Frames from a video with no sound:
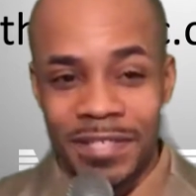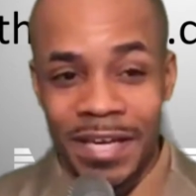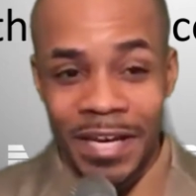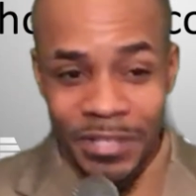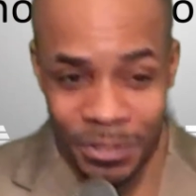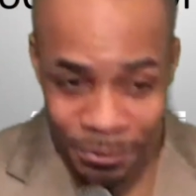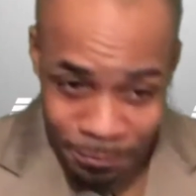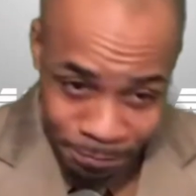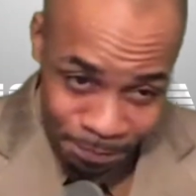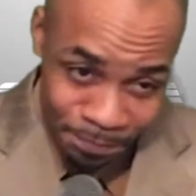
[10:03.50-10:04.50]

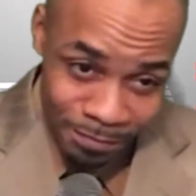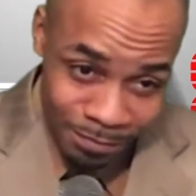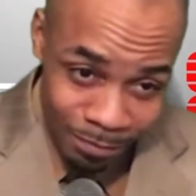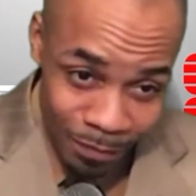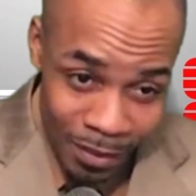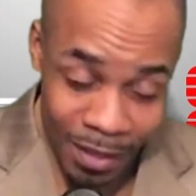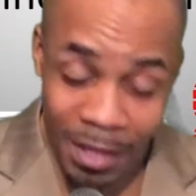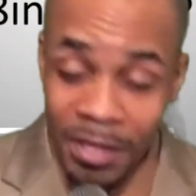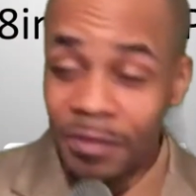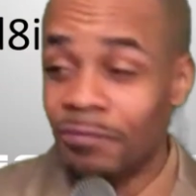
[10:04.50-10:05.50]
statue.
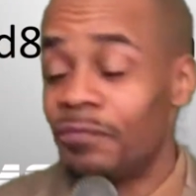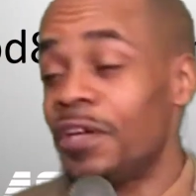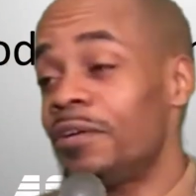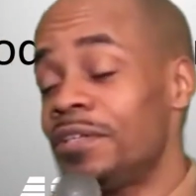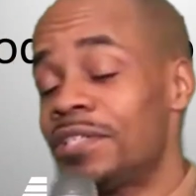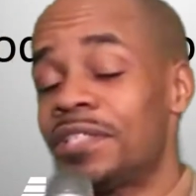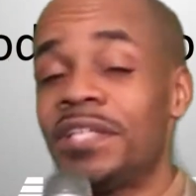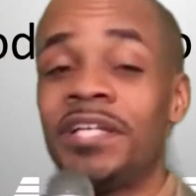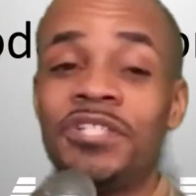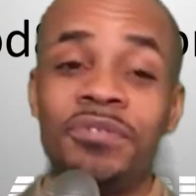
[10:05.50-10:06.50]
A Confederate
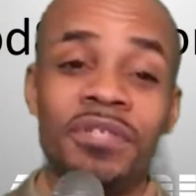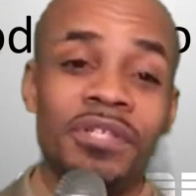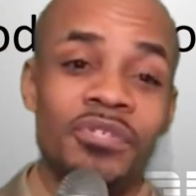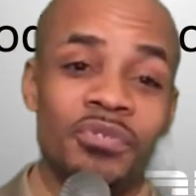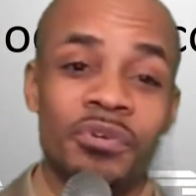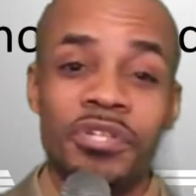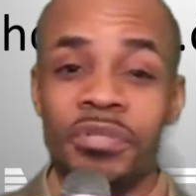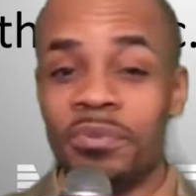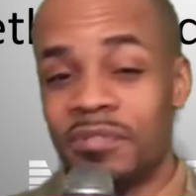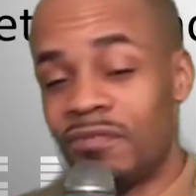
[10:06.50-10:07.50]
statue in
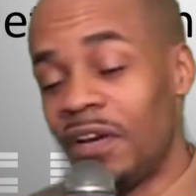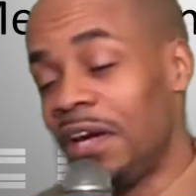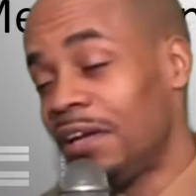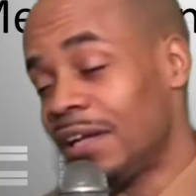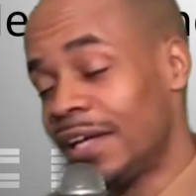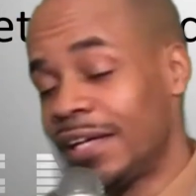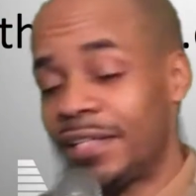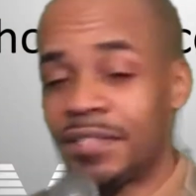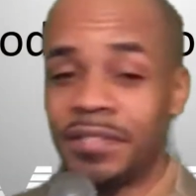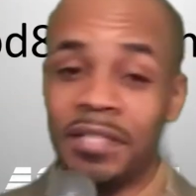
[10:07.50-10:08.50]
Georgia was
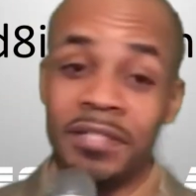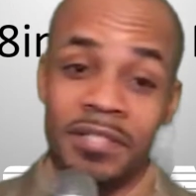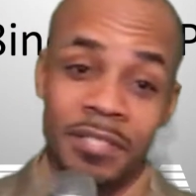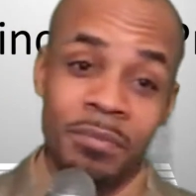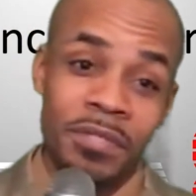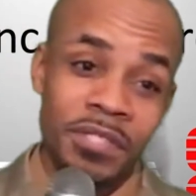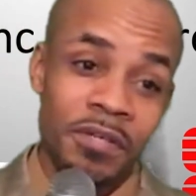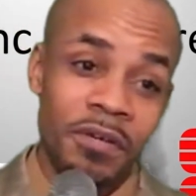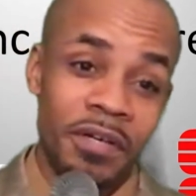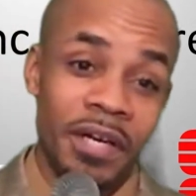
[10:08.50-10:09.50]
vandalized at a
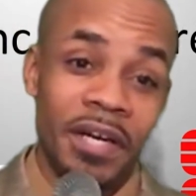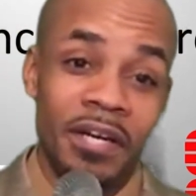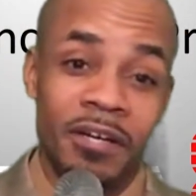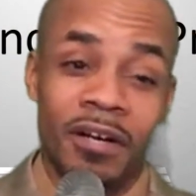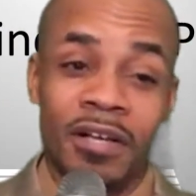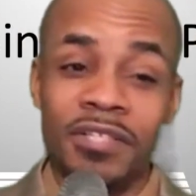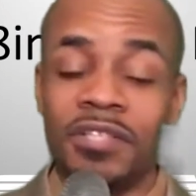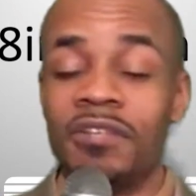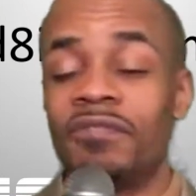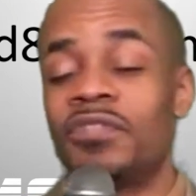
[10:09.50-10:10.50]
cemetery at a cost
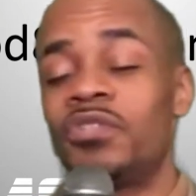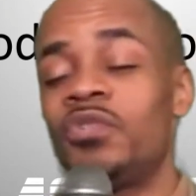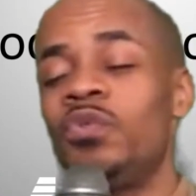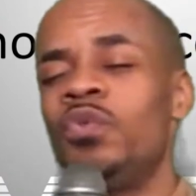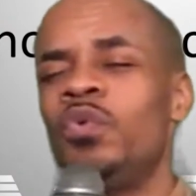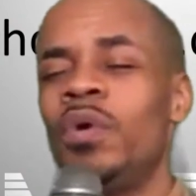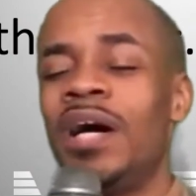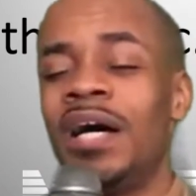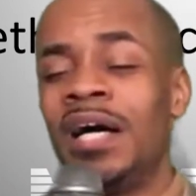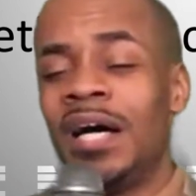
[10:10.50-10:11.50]
of
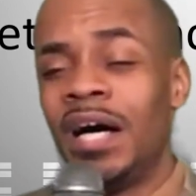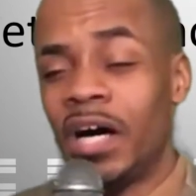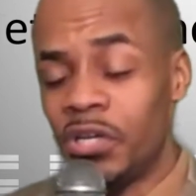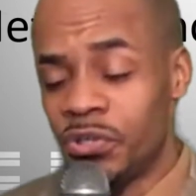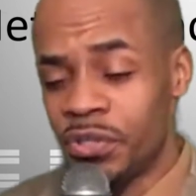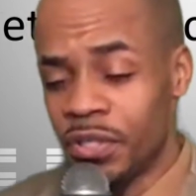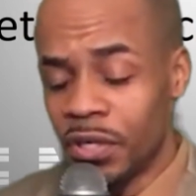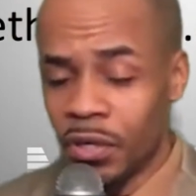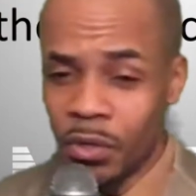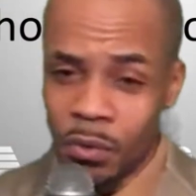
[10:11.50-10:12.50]

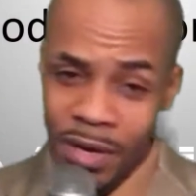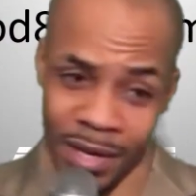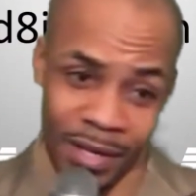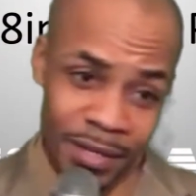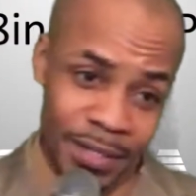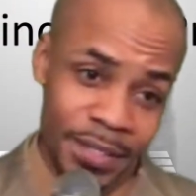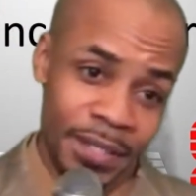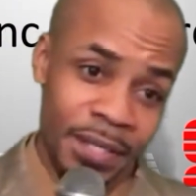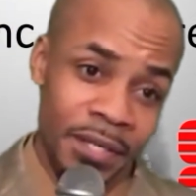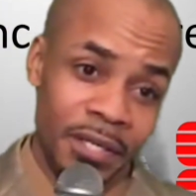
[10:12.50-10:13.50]
$200,000.
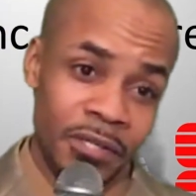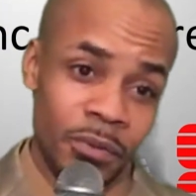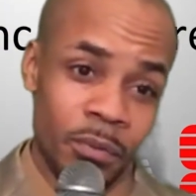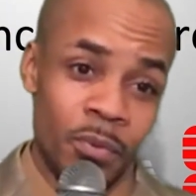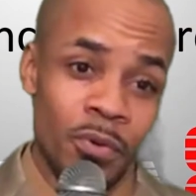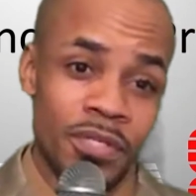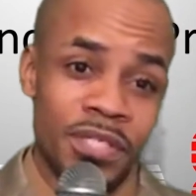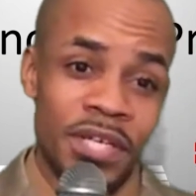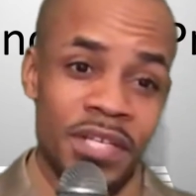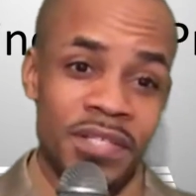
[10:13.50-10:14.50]
Now, the report
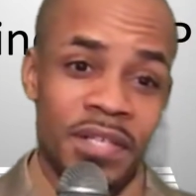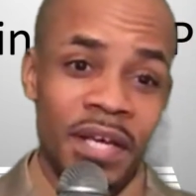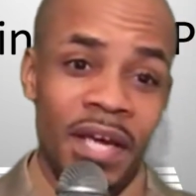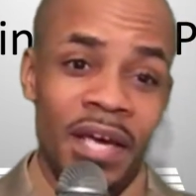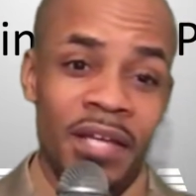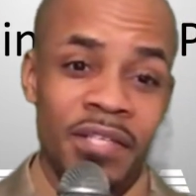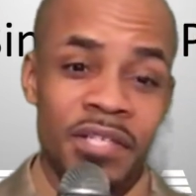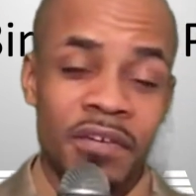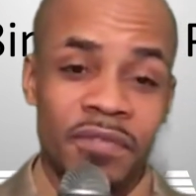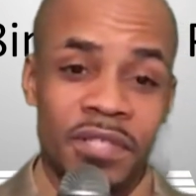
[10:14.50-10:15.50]
says the hands
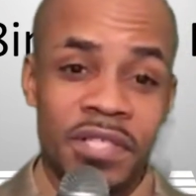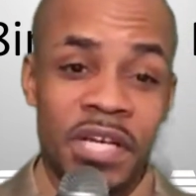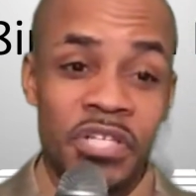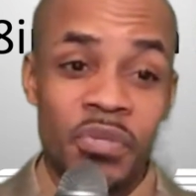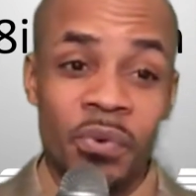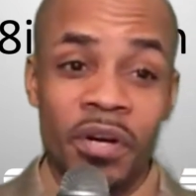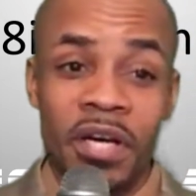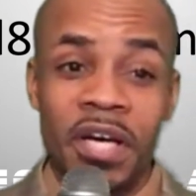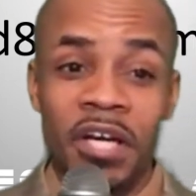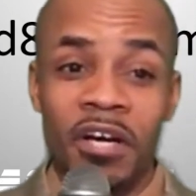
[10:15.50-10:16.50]
of the statue were
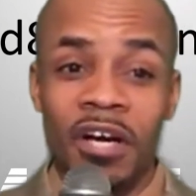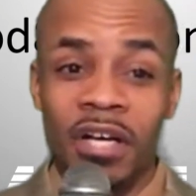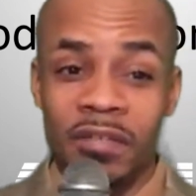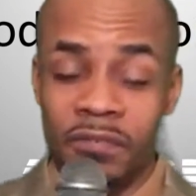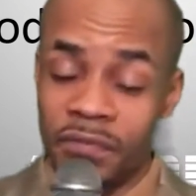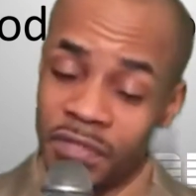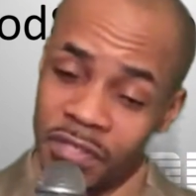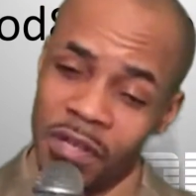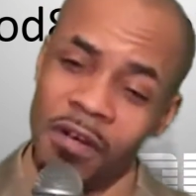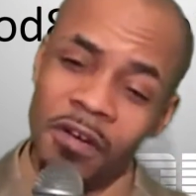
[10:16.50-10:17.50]
cut off,
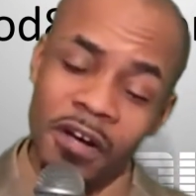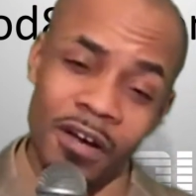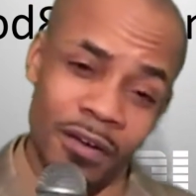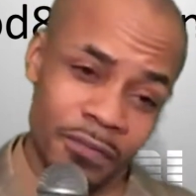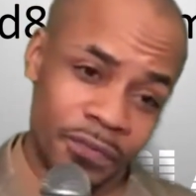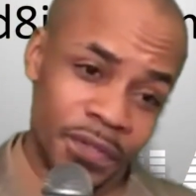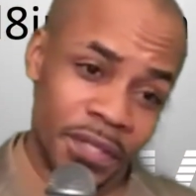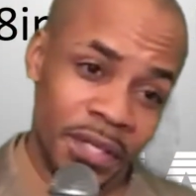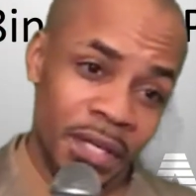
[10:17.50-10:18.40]
sawed off,